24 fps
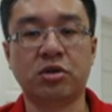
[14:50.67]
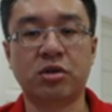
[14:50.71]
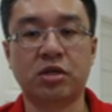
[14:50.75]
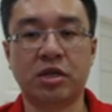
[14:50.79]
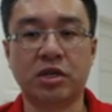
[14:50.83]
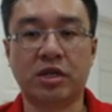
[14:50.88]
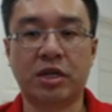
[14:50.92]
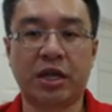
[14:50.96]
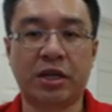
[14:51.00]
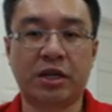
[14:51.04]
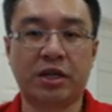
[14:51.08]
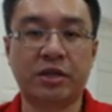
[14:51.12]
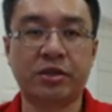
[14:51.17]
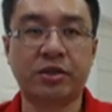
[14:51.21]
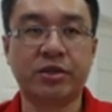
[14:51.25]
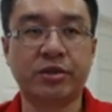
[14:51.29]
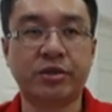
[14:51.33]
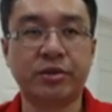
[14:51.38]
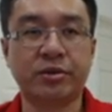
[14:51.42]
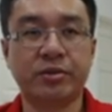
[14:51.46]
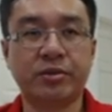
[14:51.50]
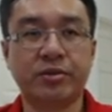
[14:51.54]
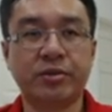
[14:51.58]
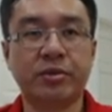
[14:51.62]
the diagonal.
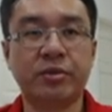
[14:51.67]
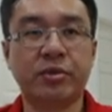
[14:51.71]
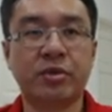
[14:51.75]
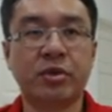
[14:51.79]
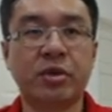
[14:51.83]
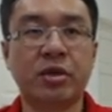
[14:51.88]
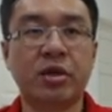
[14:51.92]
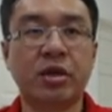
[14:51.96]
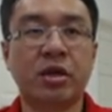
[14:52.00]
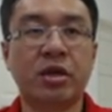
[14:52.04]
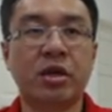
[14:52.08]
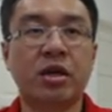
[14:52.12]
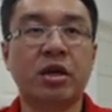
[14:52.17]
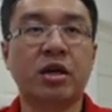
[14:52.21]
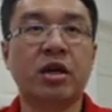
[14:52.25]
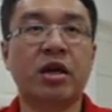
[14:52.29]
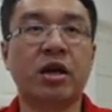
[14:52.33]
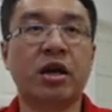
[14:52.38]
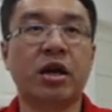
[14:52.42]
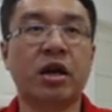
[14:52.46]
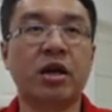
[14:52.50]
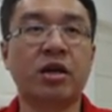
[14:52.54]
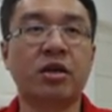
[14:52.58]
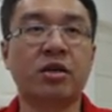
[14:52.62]

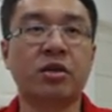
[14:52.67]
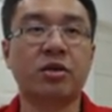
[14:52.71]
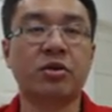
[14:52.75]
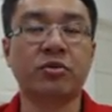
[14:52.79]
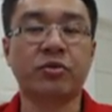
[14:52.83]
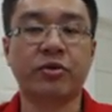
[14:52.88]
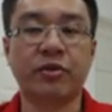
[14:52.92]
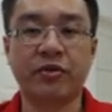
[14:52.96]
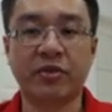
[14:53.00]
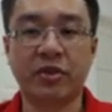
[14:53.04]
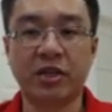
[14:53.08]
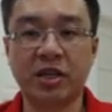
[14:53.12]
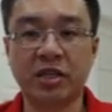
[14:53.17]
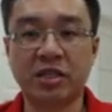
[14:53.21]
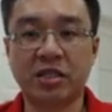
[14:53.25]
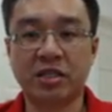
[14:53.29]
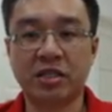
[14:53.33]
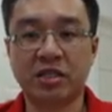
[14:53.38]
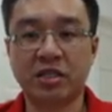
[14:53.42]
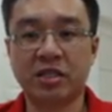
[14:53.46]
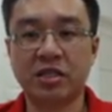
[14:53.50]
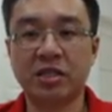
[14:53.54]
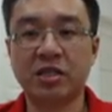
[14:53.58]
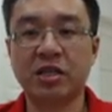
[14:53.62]
And with this,
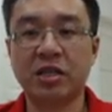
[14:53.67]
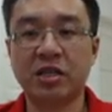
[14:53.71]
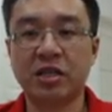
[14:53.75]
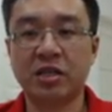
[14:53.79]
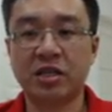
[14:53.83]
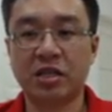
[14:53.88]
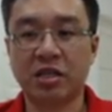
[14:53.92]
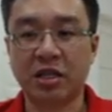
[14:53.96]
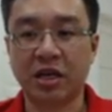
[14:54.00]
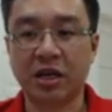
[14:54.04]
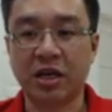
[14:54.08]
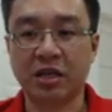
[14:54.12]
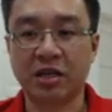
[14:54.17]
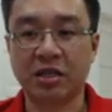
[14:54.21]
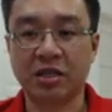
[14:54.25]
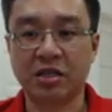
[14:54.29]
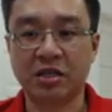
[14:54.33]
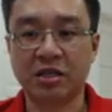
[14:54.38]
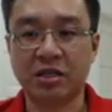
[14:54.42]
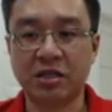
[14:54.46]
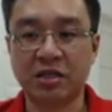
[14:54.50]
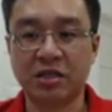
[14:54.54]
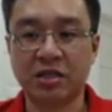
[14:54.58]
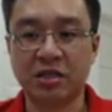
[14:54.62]
thank
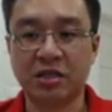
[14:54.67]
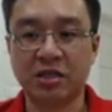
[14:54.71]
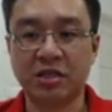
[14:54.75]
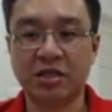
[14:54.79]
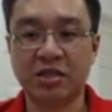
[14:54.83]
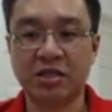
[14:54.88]
you.